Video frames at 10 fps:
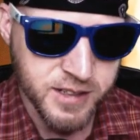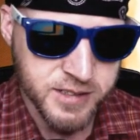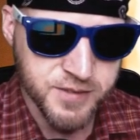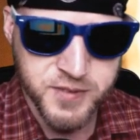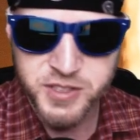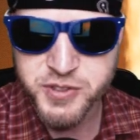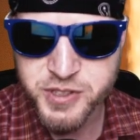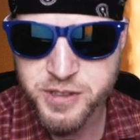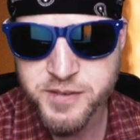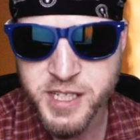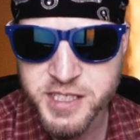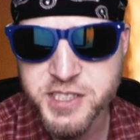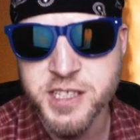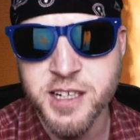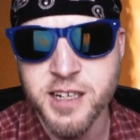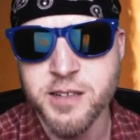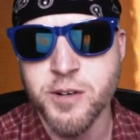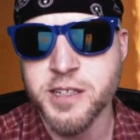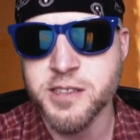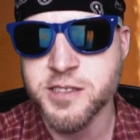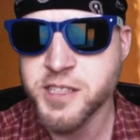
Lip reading: the official certification guide, right?